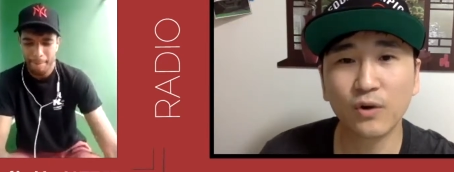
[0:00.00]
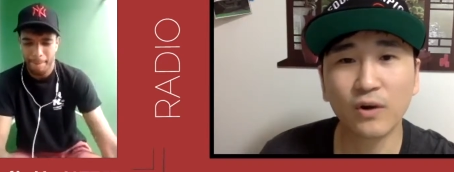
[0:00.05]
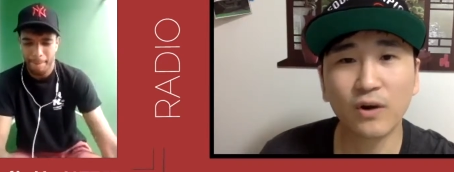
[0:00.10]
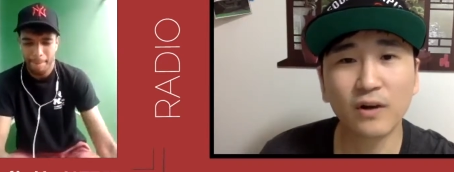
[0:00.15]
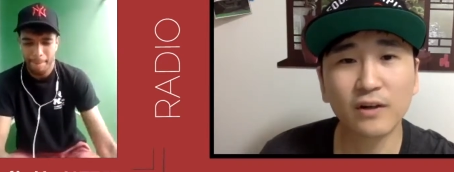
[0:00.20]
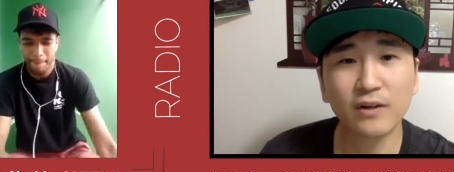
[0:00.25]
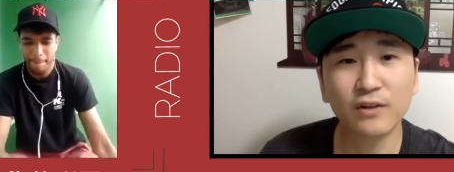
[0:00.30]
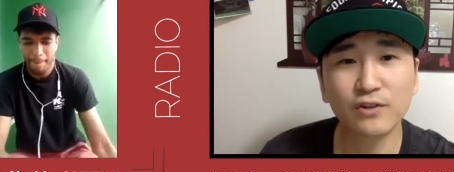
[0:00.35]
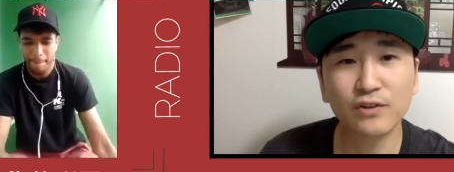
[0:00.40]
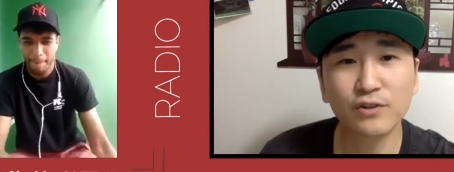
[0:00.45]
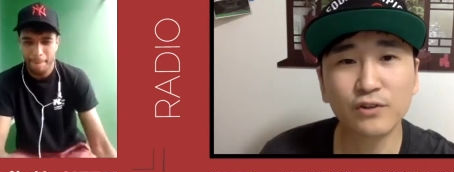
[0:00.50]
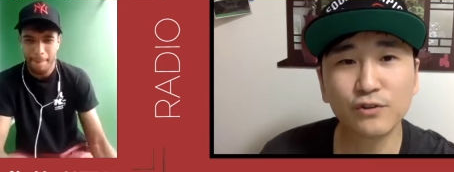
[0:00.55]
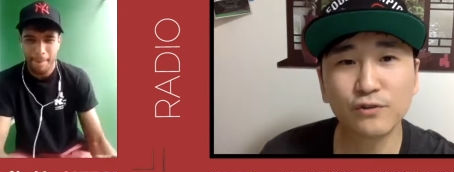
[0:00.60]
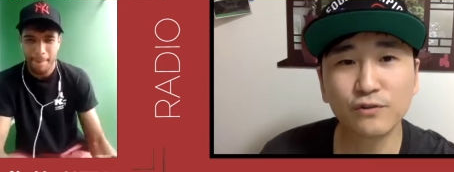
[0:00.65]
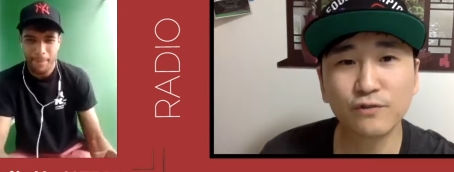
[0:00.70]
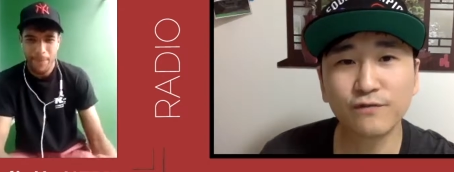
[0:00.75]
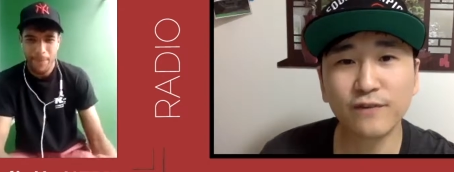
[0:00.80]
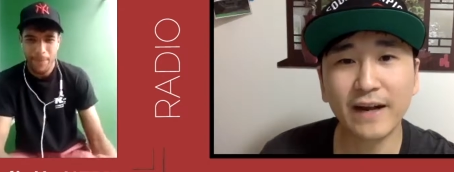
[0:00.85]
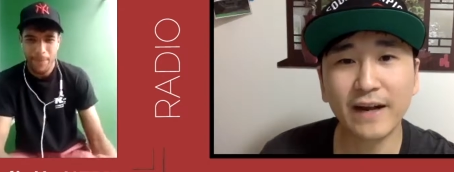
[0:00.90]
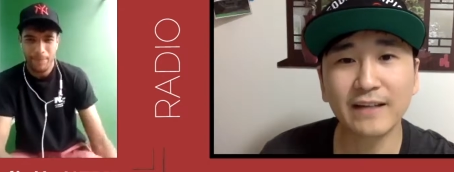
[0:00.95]
Speaker 1: on a two
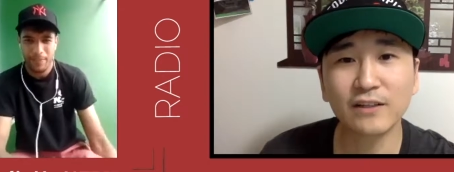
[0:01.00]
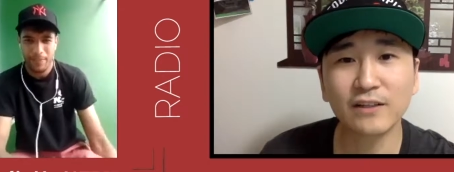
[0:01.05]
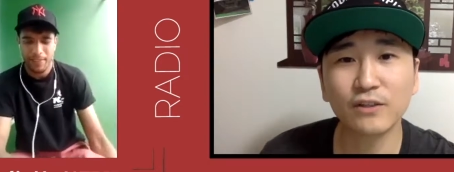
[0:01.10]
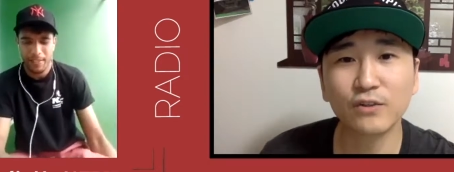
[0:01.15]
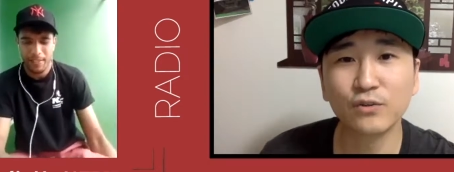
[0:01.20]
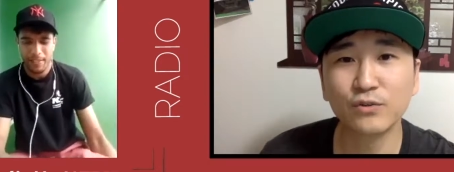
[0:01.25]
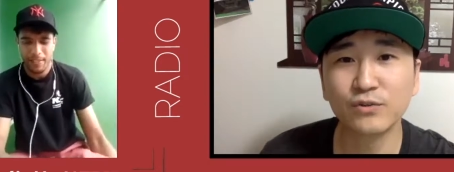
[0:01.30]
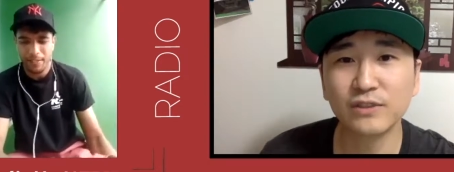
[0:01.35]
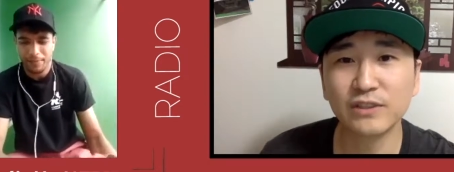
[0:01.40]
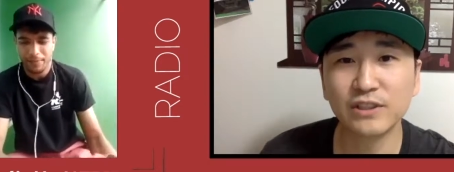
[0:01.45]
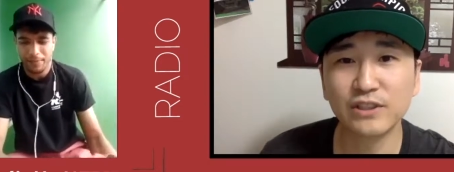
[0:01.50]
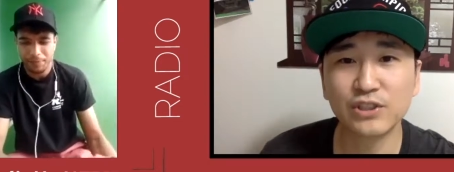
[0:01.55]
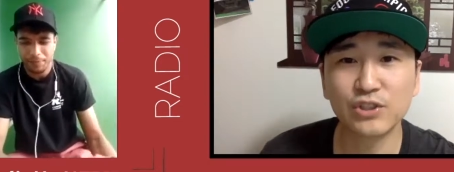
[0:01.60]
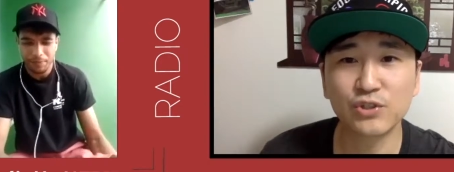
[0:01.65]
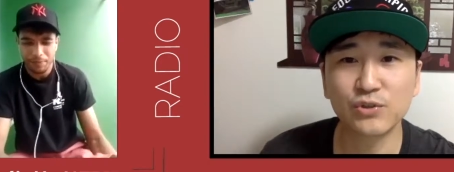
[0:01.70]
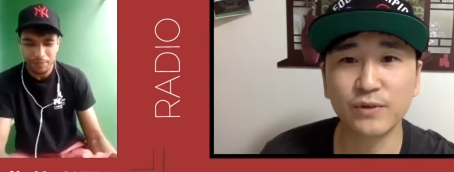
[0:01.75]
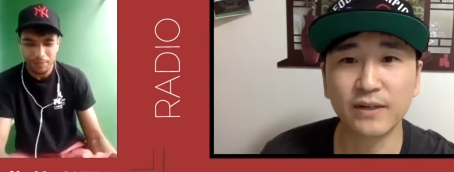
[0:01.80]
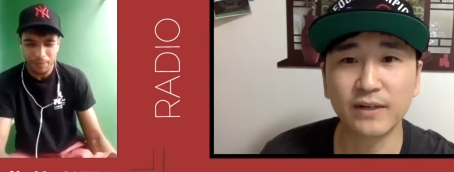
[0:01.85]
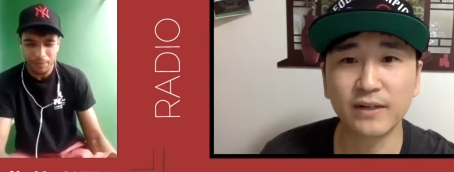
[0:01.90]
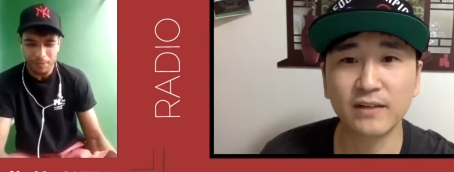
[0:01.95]
fight losing
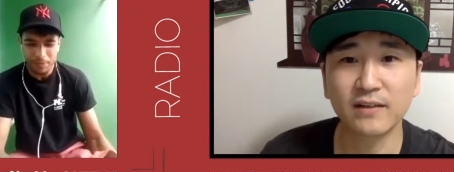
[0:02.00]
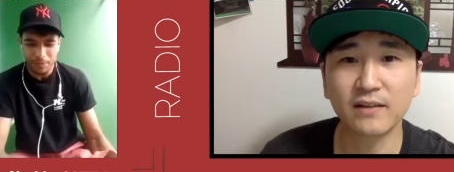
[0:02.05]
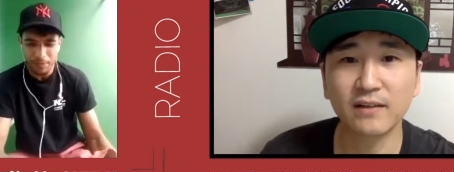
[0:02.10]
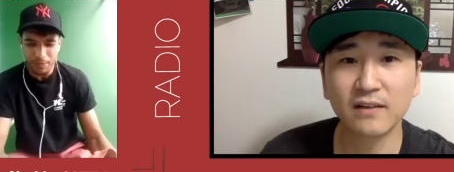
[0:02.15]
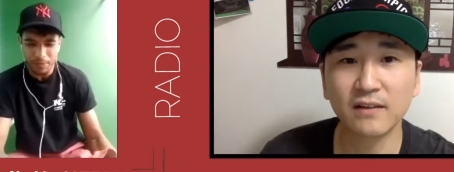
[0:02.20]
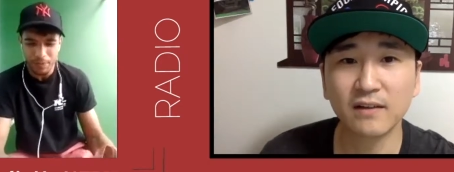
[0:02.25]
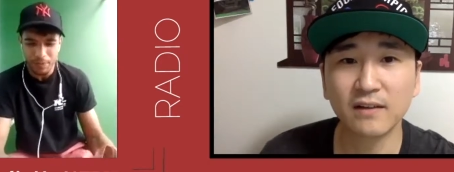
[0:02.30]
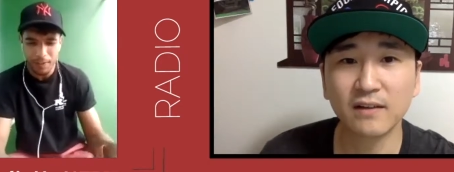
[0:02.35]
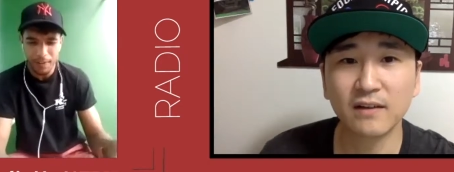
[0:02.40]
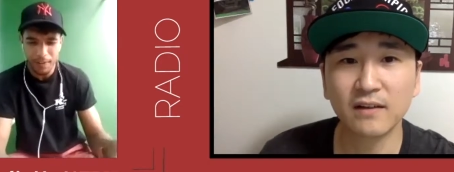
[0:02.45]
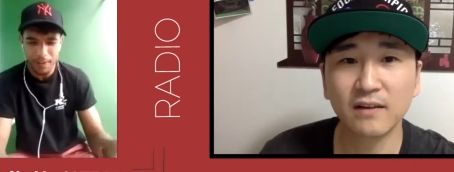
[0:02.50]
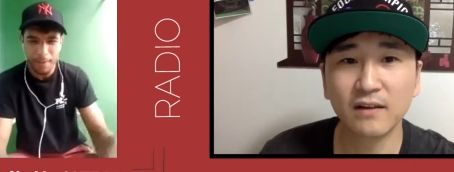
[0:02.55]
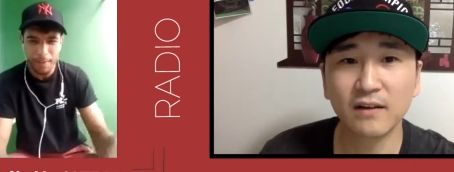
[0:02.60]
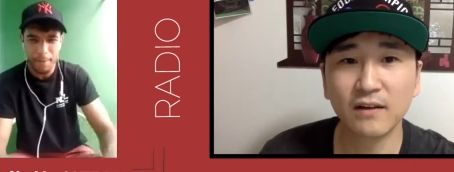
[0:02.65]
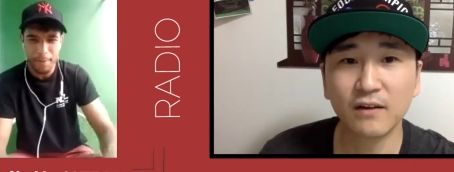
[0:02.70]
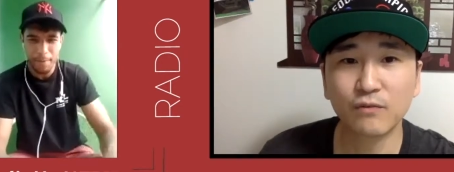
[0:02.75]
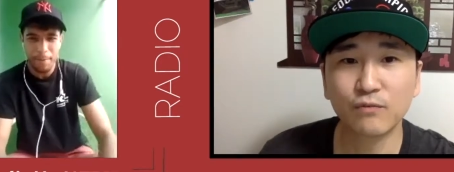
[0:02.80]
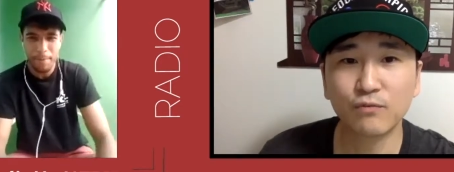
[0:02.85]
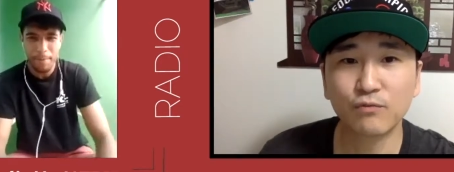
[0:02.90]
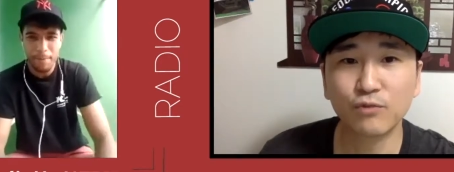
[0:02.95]
streak
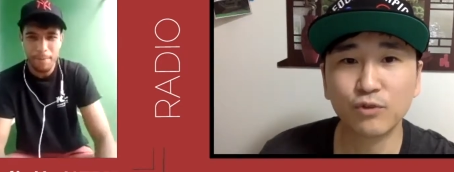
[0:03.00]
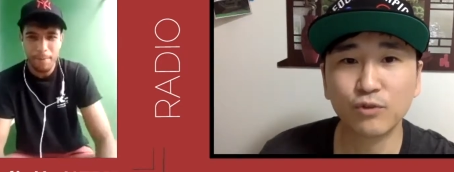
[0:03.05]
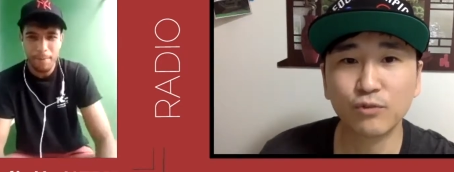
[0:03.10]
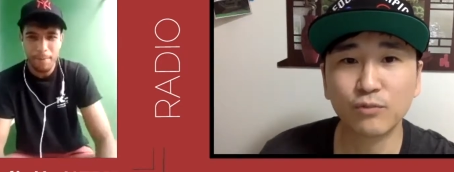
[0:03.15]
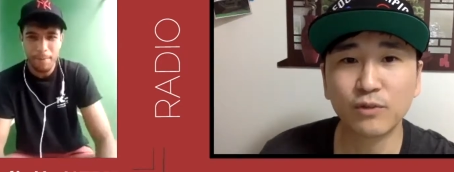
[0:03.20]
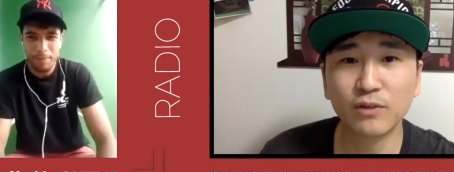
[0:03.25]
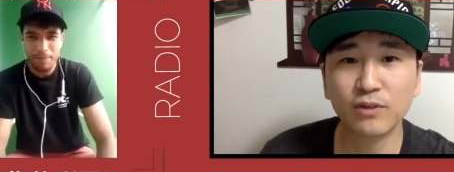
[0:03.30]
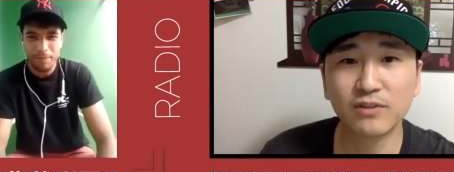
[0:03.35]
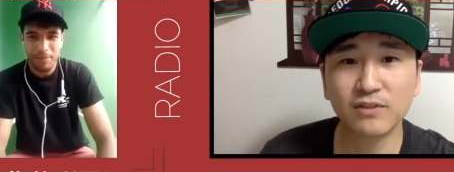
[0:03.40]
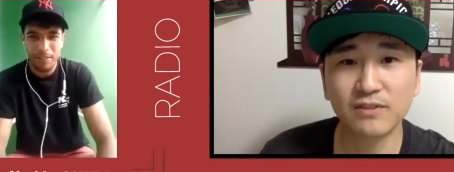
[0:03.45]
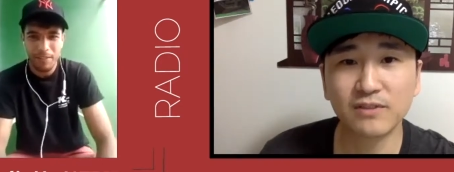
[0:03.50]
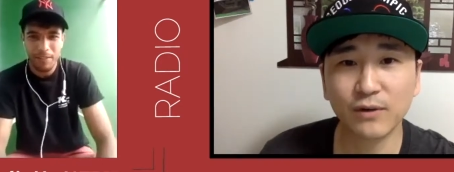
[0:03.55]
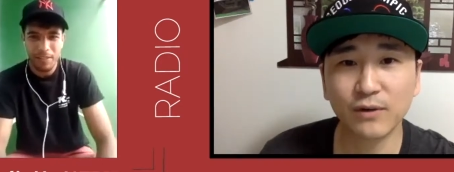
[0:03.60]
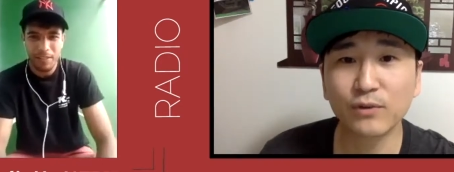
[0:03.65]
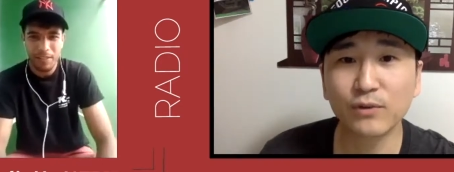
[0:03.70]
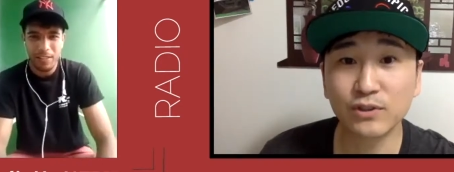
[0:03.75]
rumors there were